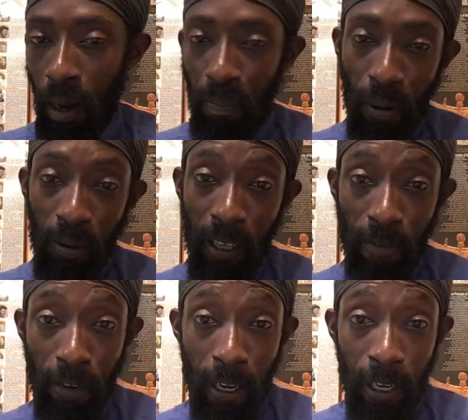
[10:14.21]
about their
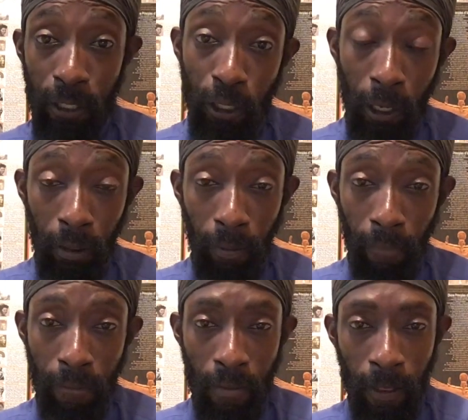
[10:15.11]
religion
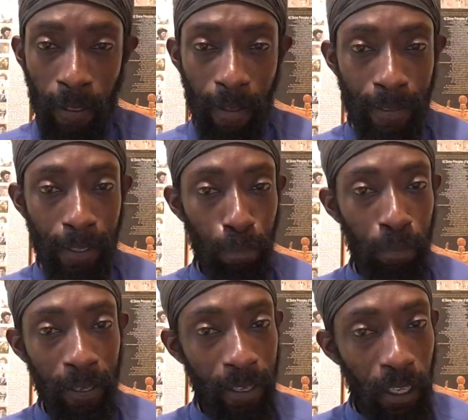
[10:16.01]
and their
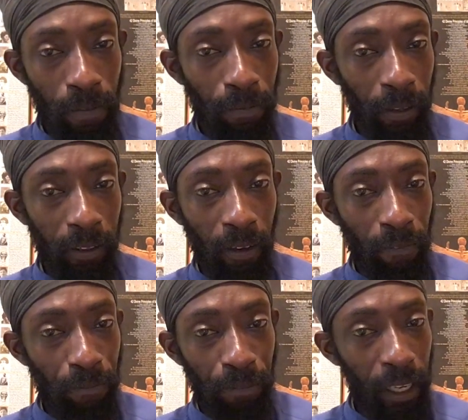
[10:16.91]
belief and their
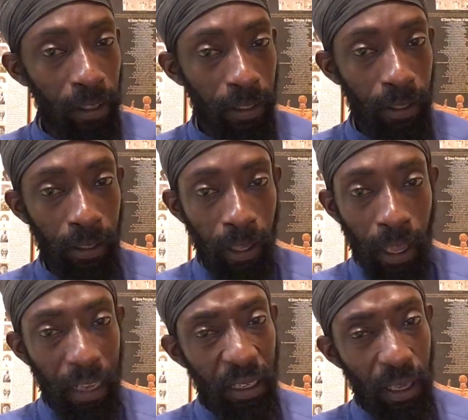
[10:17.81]
faith
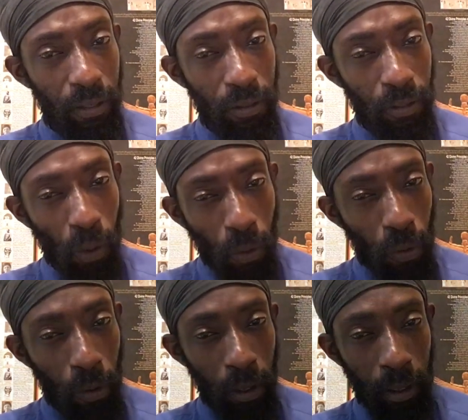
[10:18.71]
and their
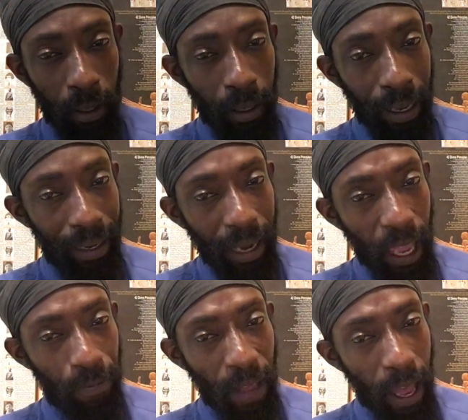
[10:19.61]
soul and
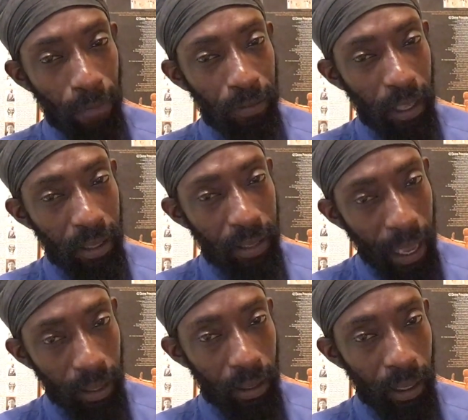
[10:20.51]
life after
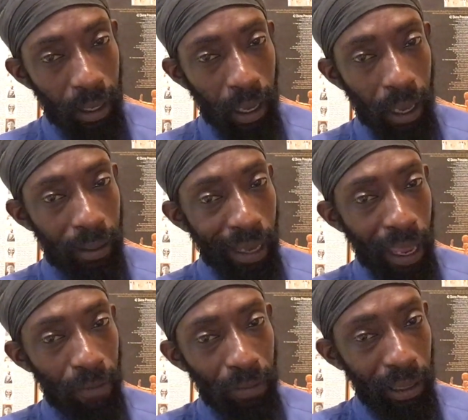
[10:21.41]
death and the
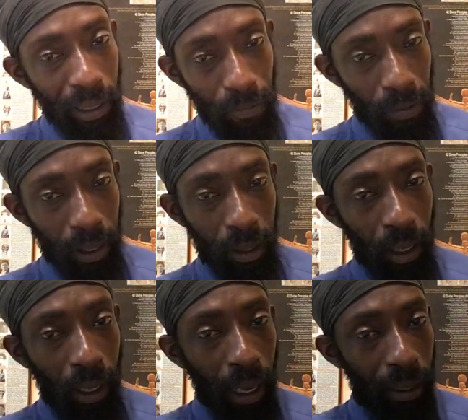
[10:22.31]
ever living
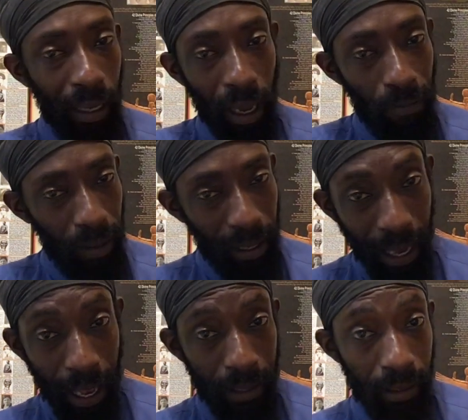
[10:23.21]
and the
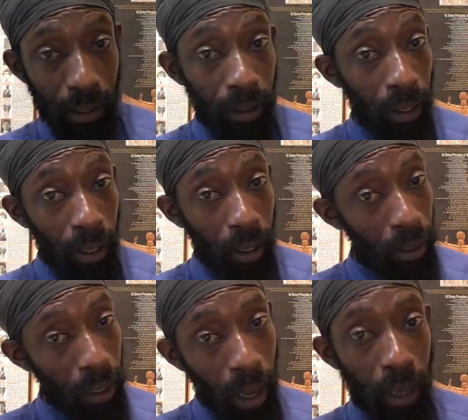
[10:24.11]
everlasting
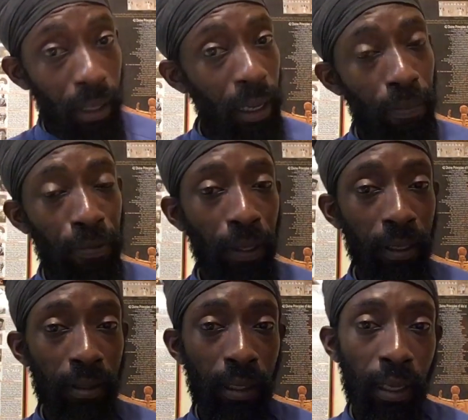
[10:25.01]
and all of them
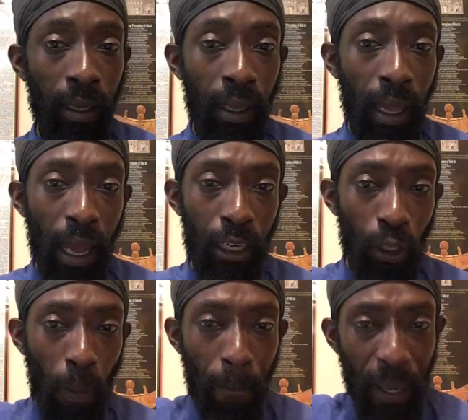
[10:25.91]
things there, and
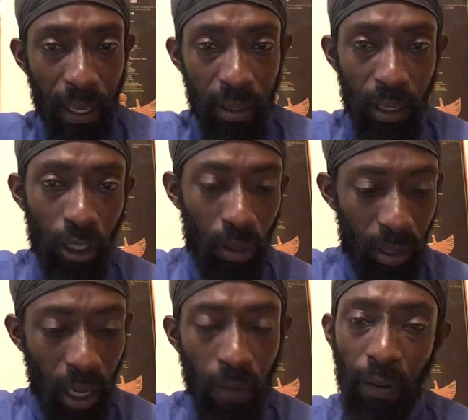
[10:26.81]
you're basing
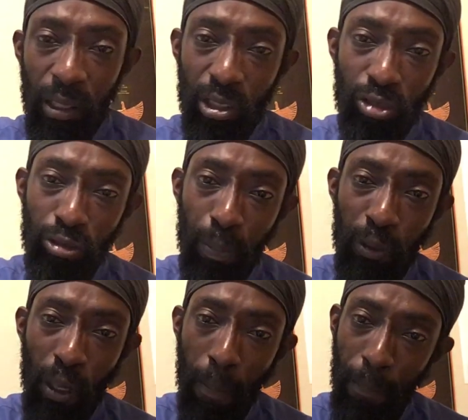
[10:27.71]
yourself on
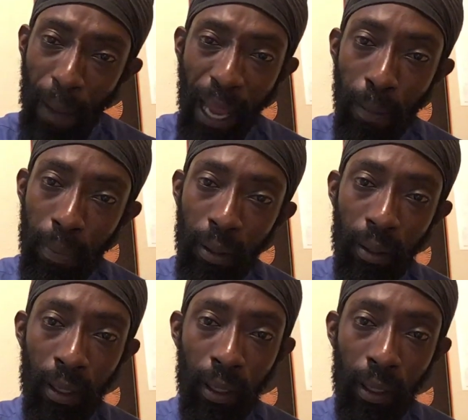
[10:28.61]
scripture, Bible,